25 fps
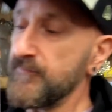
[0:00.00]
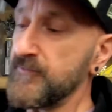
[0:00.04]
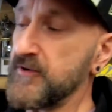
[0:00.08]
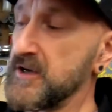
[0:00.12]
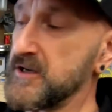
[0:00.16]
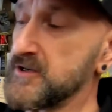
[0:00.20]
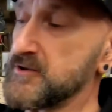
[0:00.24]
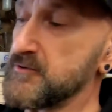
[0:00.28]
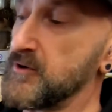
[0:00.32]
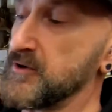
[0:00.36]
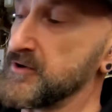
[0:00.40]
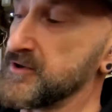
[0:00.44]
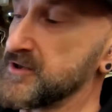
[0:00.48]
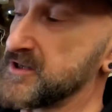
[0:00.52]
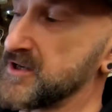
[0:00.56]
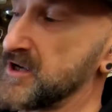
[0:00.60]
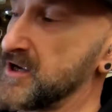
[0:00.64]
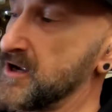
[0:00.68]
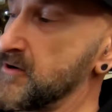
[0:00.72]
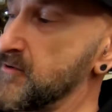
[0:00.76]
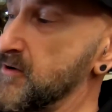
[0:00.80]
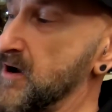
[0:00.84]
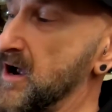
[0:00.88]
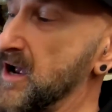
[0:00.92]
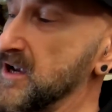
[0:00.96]
This one
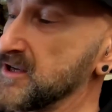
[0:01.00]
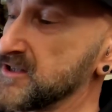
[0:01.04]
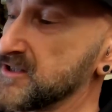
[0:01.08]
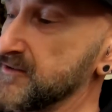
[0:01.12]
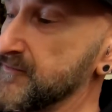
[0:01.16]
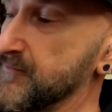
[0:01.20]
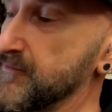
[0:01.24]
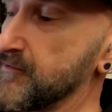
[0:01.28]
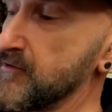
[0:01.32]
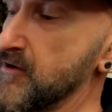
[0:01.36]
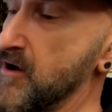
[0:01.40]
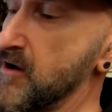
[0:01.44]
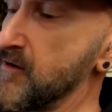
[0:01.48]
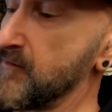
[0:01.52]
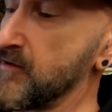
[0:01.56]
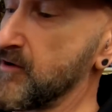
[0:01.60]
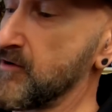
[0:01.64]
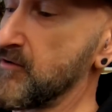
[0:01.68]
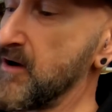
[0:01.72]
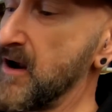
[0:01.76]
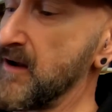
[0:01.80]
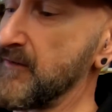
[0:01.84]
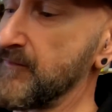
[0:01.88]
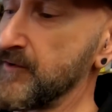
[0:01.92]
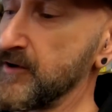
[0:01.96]
too has the Verova
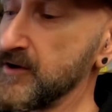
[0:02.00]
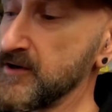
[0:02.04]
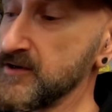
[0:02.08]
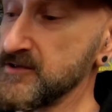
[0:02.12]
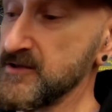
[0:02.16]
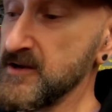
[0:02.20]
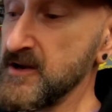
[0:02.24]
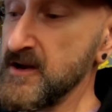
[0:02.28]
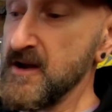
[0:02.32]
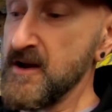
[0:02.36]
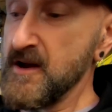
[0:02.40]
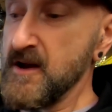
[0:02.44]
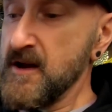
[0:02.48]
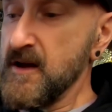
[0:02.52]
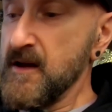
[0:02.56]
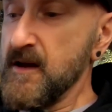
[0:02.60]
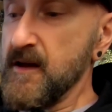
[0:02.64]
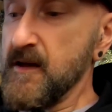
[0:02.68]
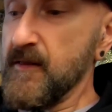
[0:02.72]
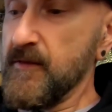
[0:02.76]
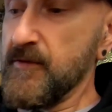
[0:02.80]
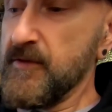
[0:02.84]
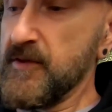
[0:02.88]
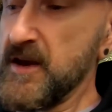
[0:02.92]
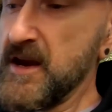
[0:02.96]
graphics.
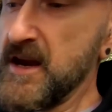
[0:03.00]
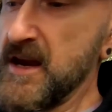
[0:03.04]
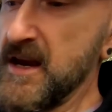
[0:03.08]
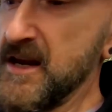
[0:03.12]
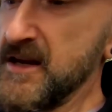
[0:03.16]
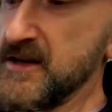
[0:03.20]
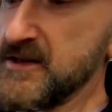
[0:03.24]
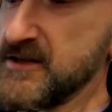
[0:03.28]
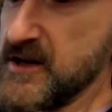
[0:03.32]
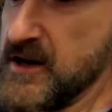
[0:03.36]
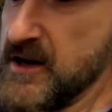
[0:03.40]
These